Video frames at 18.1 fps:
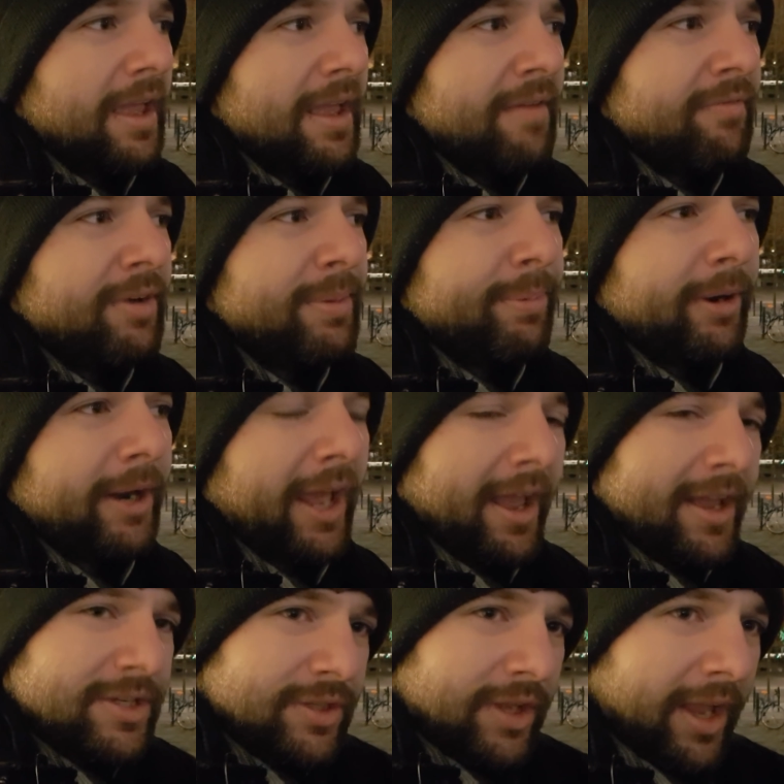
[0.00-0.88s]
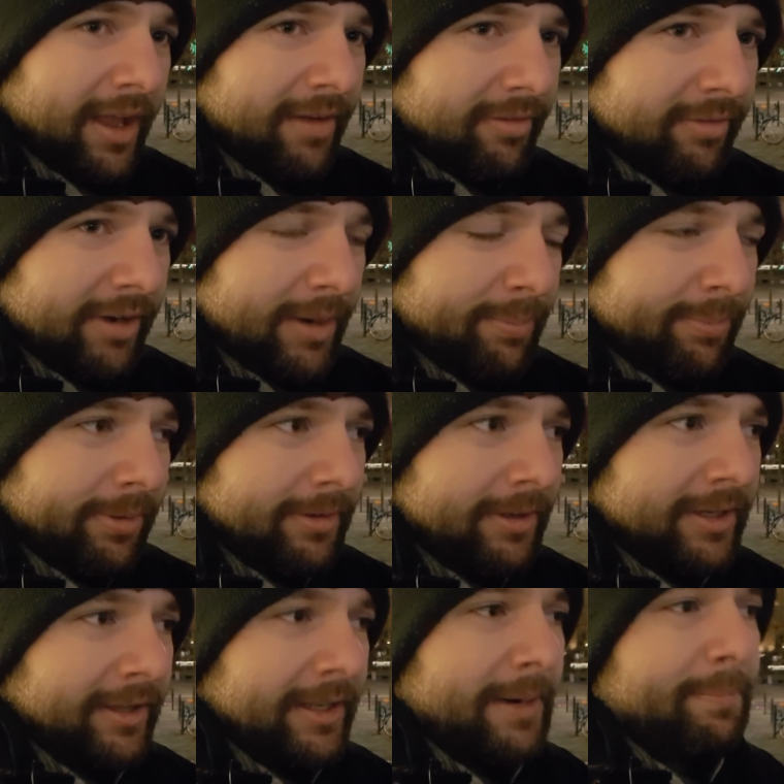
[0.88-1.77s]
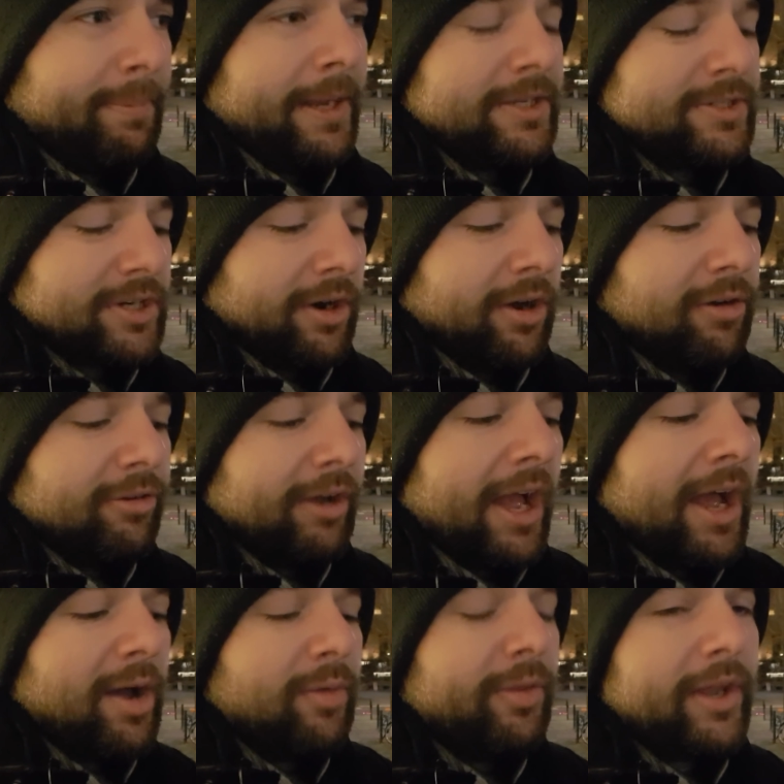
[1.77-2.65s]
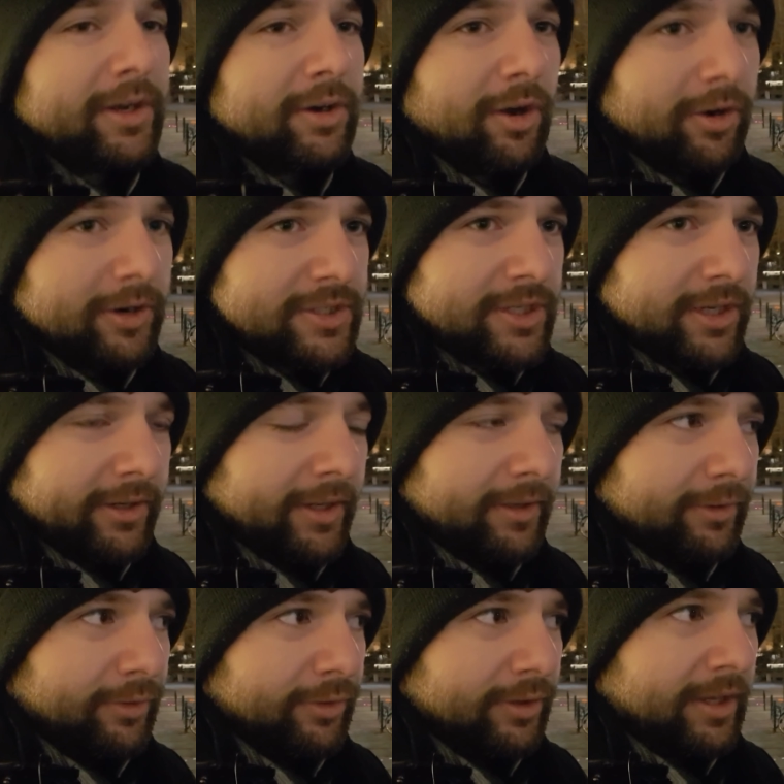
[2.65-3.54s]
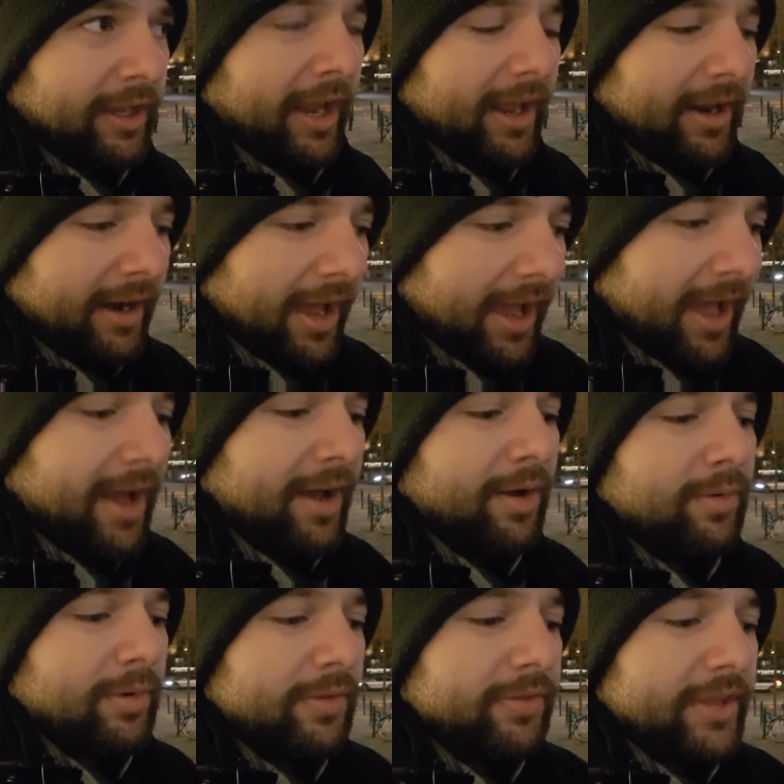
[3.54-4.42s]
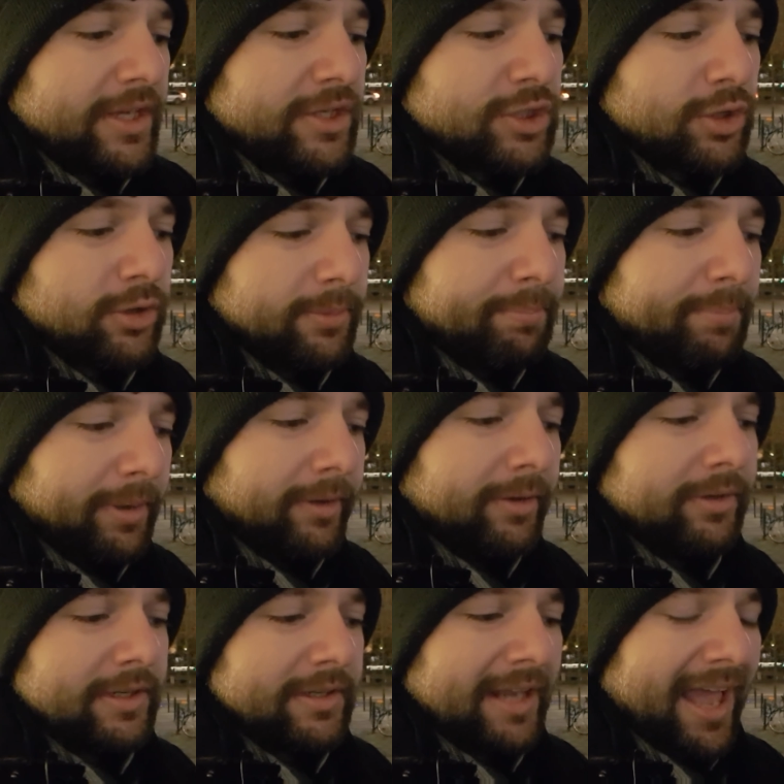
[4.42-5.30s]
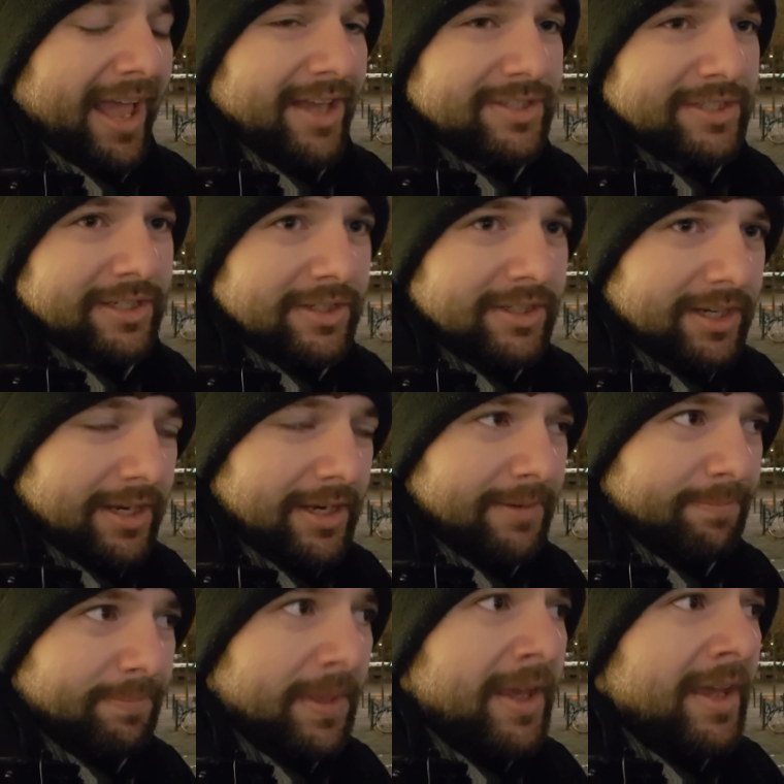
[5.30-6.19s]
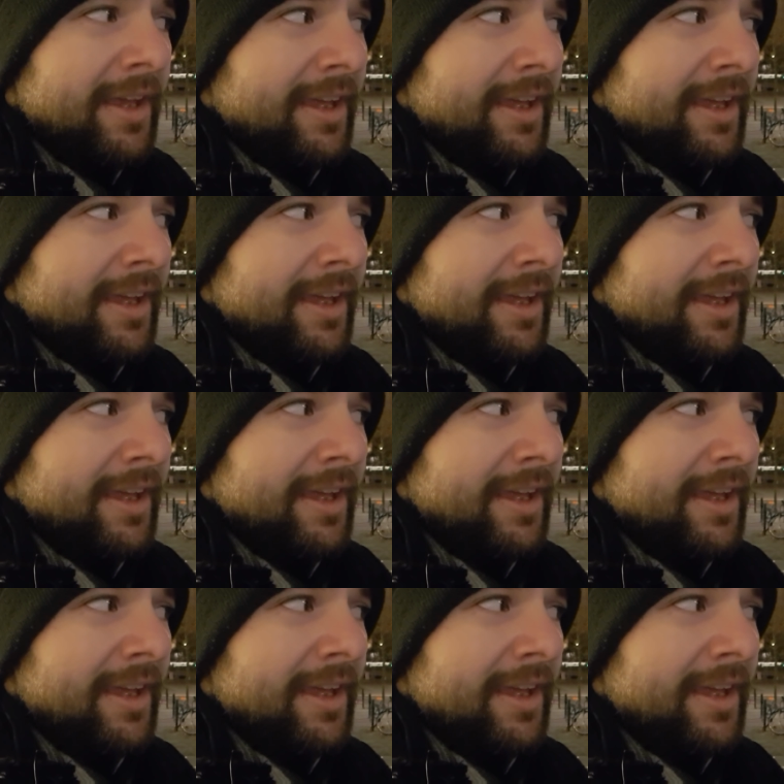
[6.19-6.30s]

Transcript: Everybody has to have a very clear picture of how that car is going to look and how they should build it as a team.